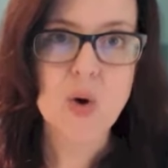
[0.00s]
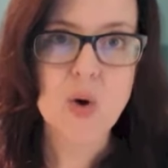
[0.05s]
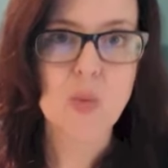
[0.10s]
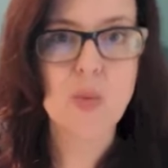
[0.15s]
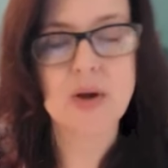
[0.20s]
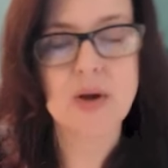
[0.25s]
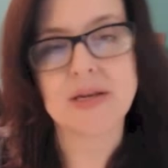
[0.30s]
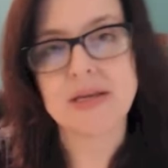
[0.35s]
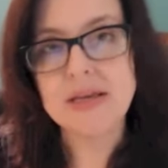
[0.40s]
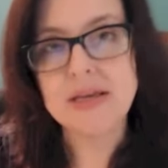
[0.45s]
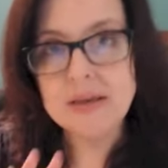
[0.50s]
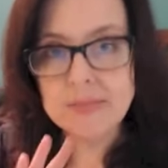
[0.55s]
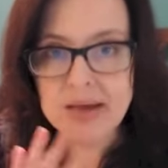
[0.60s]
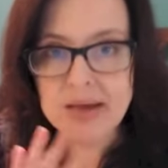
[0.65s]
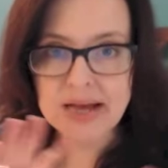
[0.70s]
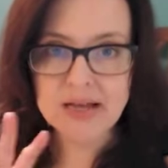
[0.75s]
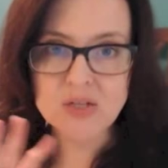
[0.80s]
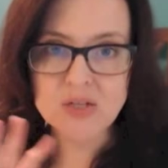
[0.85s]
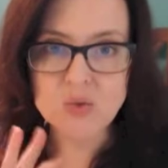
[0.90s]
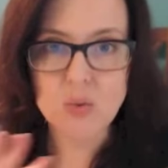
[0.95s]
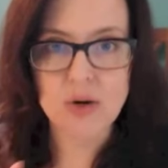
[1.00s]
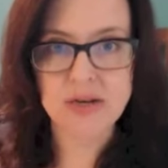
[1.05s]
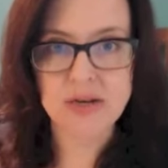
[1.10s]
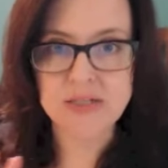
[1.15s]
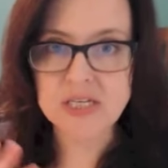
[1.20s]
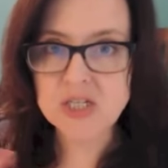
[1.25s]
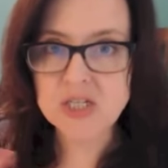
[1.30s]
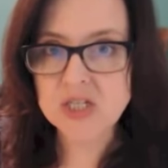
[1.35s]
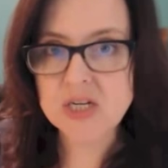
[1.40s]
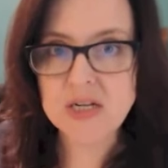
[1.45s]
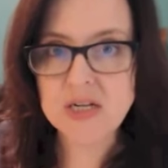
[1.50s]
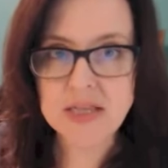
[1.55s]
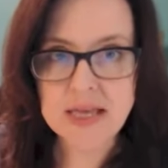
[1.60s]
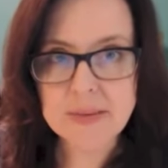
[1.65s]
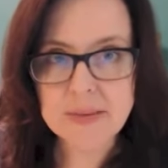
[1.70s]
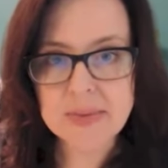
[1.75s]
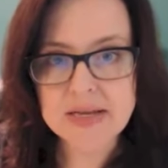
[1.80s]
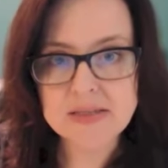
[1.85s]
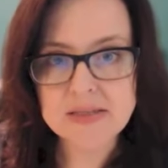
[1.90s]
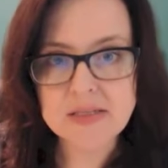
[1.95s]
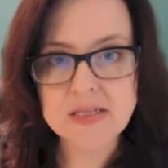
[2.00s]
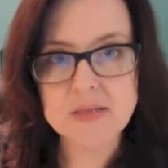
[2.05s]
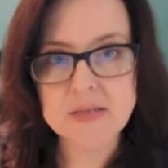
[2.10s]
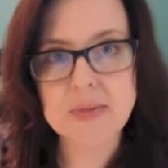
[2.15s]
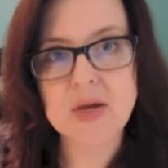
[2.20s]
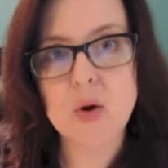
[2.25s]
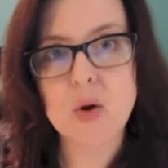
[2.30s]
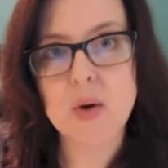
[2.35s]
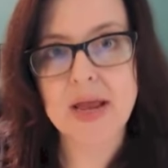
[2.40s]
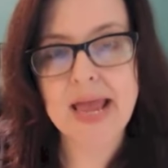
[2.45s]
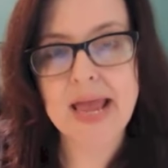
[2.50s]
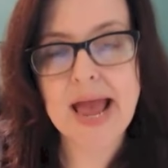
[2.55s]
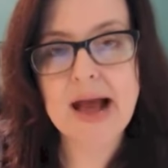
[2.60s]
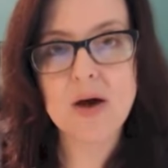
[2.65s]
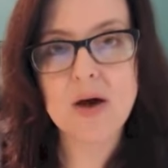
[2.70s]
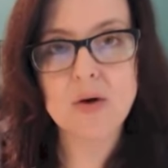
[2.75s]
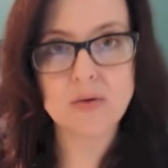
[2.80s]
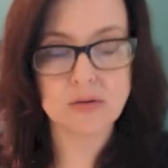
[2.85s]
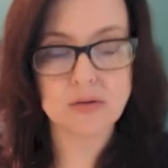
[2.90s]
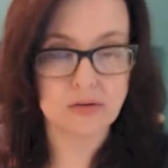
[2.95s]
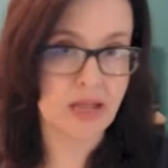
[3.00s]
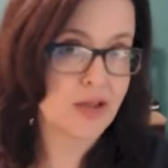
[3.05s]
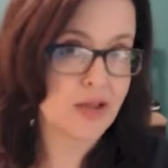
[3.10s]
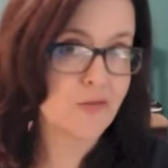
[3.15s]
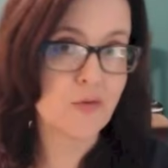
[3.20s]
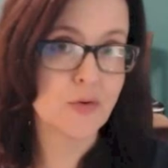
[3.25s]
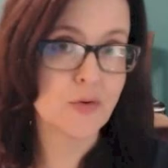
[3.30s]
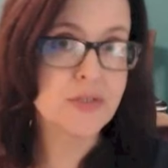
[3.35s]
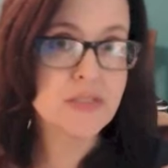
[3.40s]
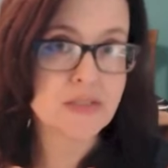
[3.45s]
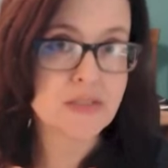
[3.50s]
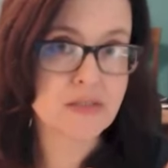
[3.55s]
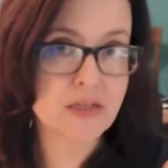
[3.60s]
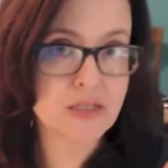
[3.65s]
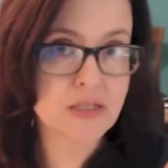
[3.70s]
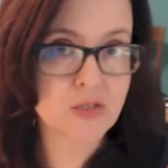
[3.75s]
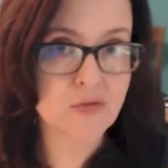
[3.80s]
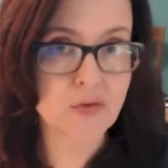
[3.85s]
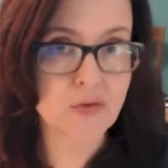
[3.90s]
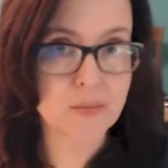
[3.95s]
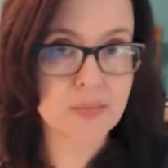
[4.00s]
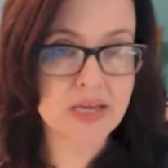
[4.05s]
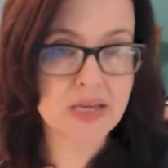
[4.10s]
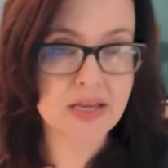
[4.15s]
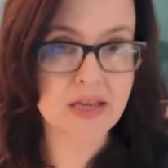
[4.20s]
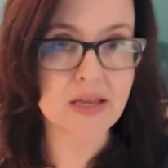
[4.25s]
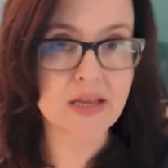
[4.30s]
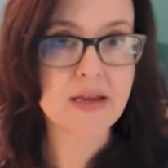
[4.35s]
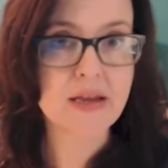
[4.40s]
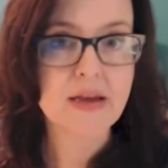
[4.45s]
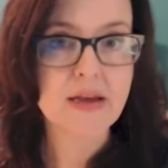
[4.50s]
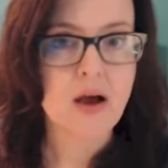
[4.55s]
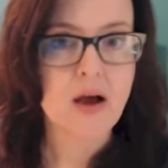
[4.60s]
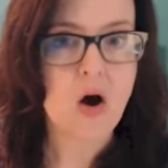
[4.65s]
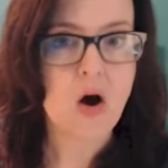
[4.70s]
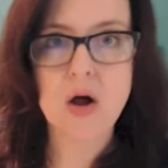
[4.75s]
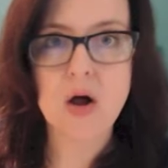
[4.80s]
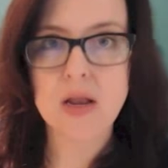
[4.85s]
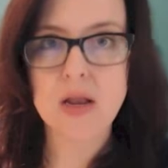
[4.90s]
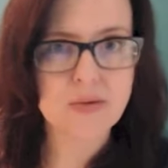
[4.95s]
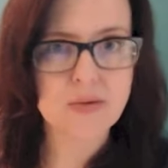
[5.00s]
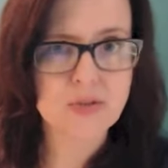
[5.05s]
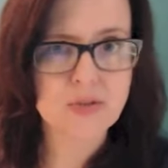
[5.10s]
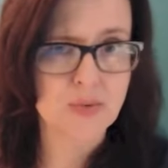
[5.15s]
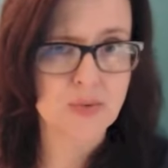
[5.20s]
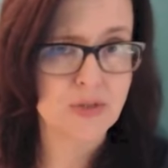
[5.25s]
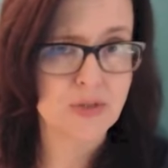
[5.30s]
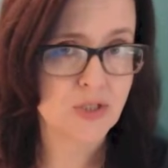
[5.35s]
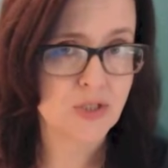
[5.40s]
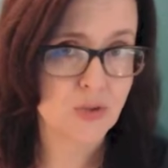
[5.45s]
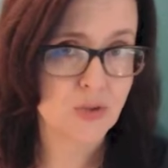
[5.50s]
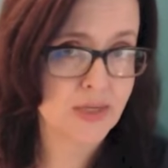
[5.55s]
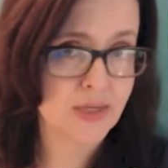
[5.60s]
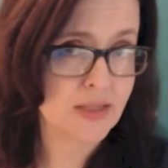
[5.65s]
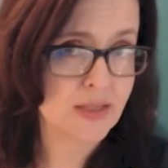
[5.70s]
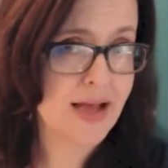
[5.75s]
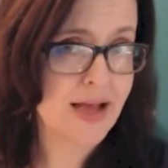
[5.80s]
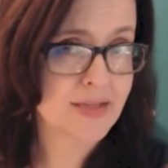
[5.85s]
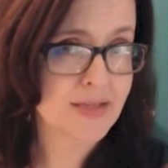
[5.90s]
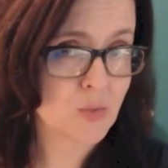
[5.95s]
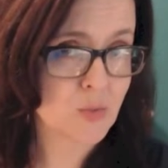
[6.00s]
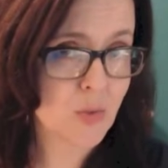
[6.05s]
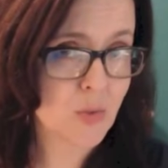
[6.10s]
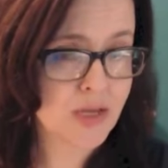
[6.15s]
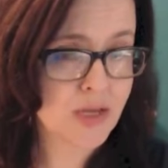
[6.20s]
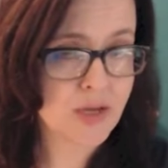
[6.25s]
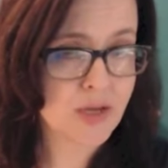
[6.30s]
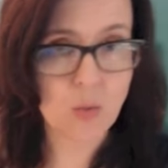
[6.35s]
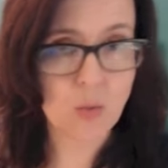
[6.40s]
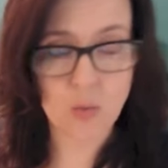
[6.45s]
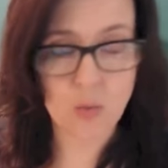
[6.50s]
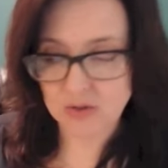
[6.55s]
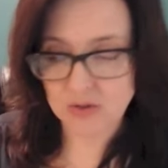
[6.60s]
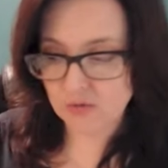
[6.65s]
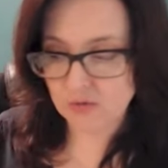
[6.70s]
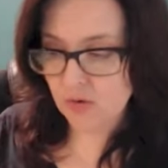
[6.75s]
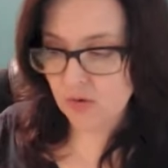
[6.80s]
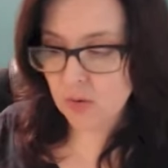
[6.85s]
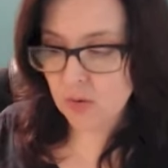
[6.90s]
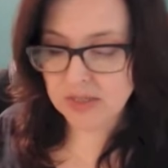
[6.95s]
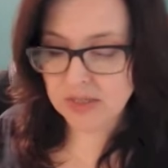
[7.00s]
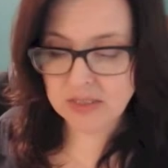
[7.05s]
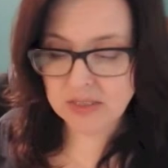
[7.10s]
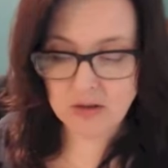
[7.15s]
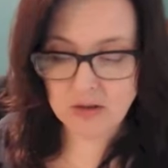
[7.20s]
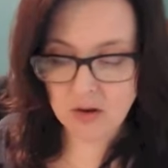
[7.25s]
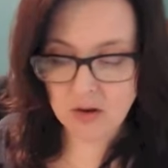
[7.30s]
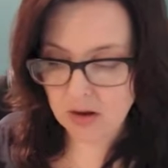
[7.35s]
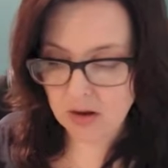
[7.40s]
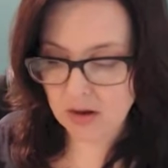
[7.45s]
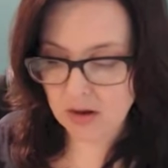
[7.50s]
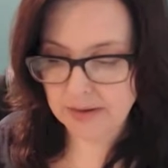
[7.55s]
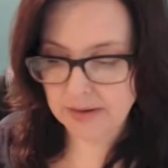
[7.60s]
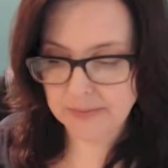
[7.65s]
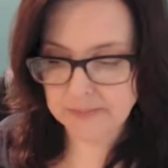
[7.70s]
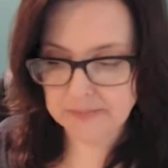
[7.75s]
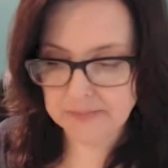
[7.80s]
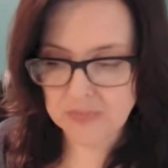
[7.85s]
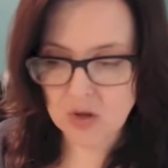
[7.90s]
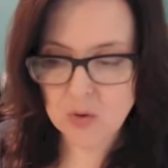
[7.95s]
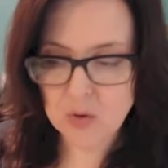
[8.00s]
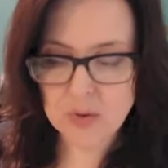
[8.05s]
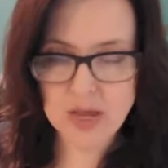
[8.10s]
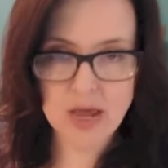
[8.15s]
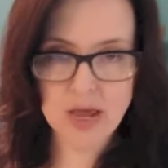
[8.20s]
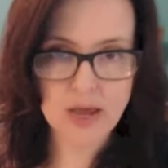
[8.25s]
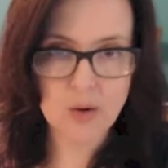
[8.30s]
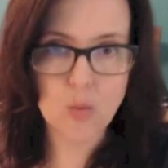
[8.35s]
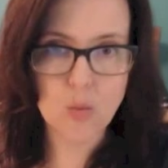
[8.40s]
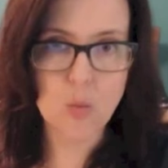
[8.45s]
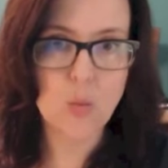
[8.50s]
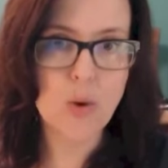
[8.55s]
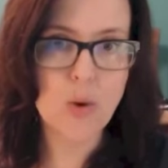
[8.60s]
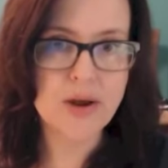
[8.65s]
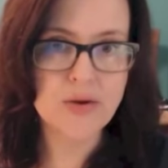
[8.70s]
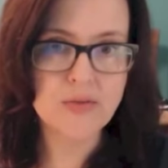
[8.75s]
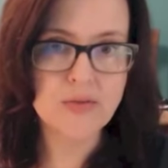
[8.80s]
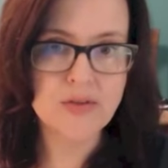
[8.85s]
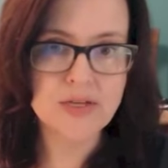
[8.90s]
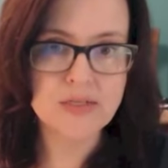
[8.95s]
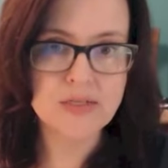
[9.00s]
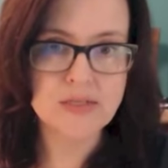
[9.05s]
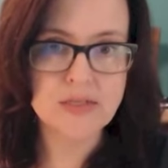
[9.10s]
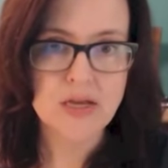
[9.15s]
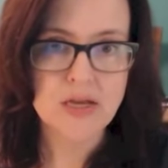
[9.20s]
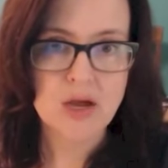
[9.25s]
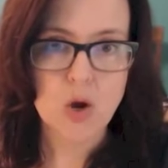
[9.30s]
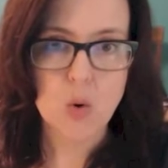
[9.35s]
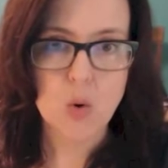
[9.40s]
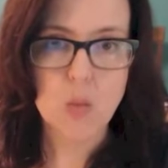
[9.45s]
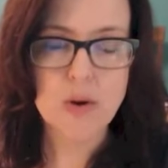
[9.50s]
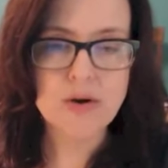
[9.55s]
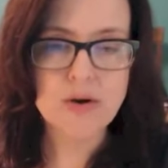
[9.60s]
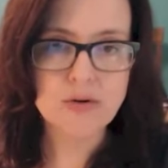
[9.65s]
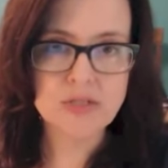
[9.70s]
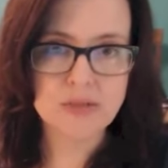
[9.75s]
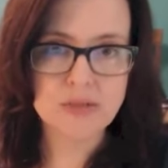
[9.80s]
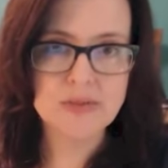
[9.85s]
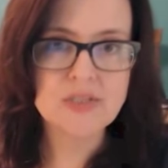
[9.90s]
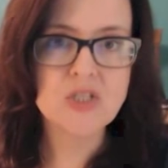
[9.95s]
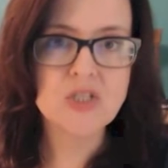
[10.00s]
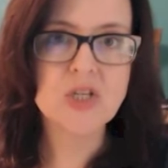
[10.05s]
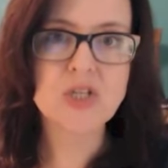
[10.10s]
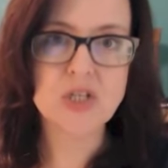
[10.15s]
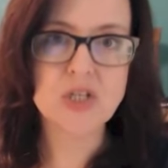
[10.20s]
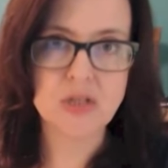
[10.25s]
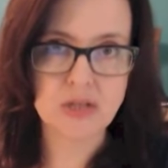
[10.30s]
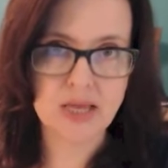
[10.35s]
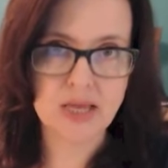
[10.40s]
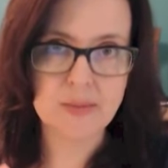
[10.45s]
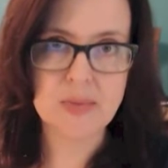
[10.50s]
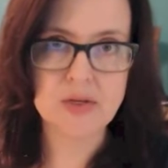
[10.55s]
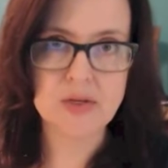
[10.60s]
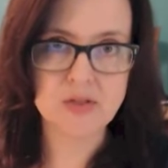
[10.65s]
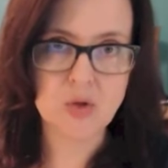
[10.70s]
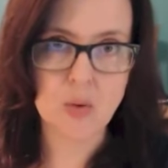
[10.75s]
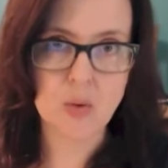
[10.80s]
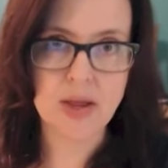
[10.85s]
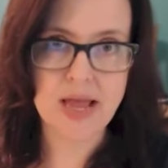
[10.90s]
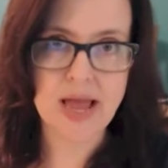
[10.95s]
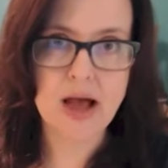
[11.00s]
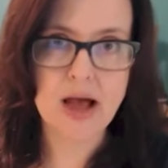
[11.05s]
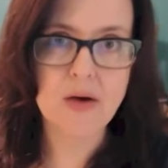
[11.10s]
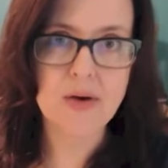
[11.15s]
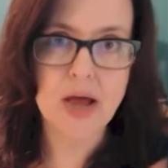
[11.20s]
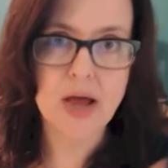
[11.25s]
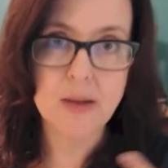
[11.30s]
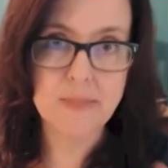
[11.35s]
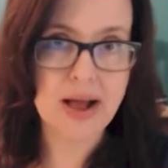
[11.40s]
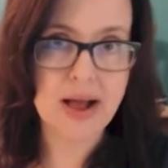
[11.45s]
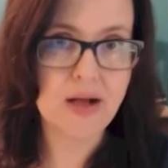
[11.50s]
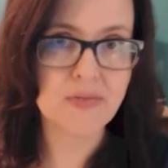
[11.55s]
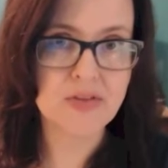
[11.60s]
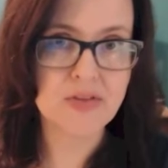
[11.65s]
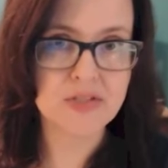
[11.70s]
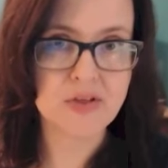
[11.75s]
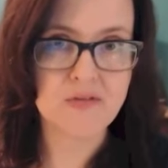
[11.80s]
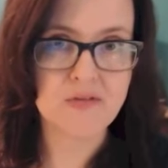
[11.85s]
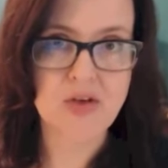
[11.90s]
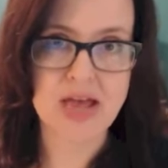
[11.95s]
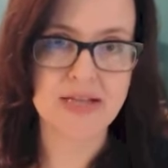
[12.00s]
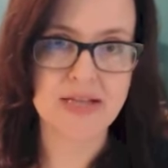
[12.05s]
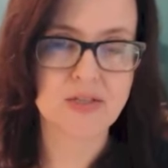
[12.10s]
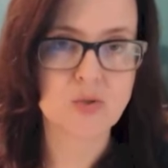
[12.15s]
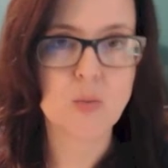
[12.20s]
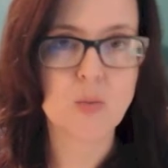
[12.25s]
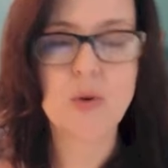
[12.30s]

What additional emails need to be going out? Like for instance, for me, all I was really doing last week was focused on, okay, when are some additional emails going out about these events?